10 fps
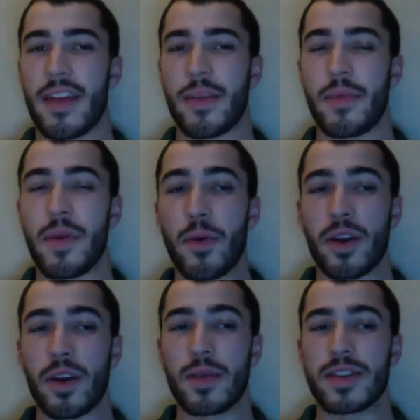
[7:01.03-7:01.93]
people are
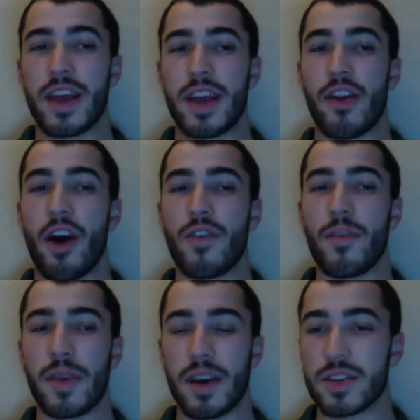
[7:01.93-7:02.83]
going to be scared off of
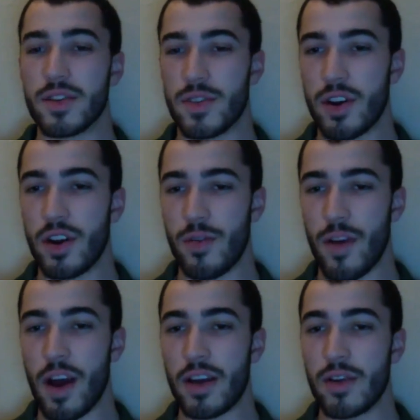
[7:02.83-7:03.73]
because of the return of
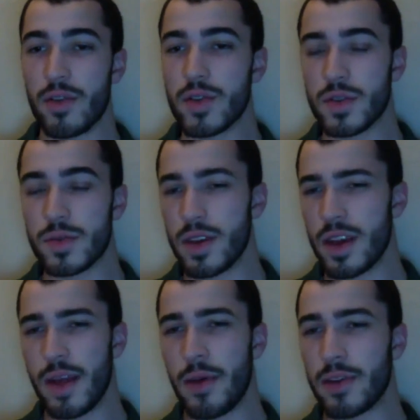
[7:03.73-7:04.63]
Rondo, who's going to
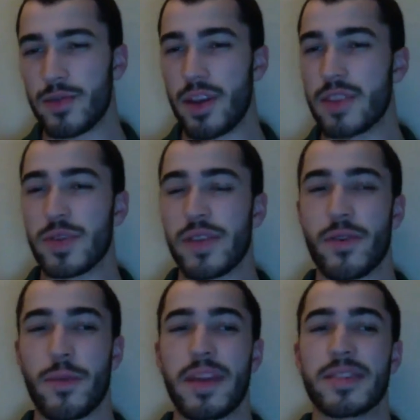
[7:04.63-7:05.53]
get about 20, 24
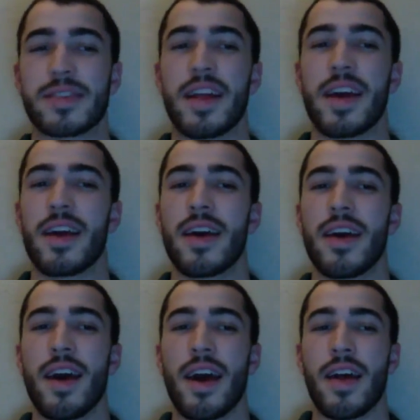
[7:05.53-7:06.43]
minutes today.
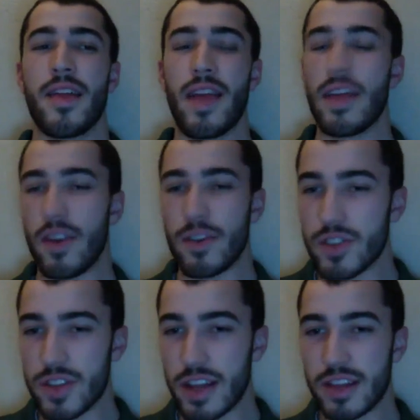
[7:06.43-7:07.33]
That
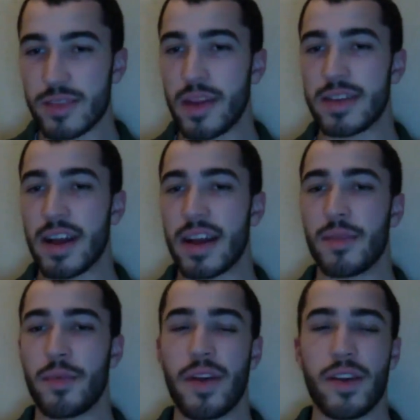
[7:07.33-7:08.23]
doesn't mean he's not going
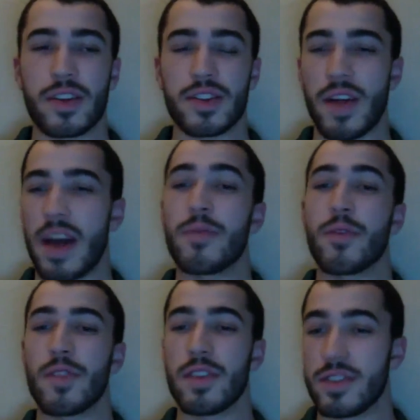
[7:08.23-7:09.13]
to play. They're going to slide him
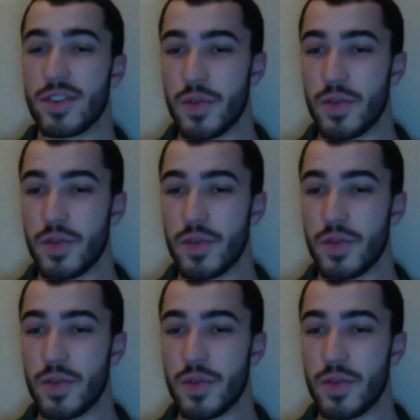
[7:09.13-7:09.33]
over to the 2.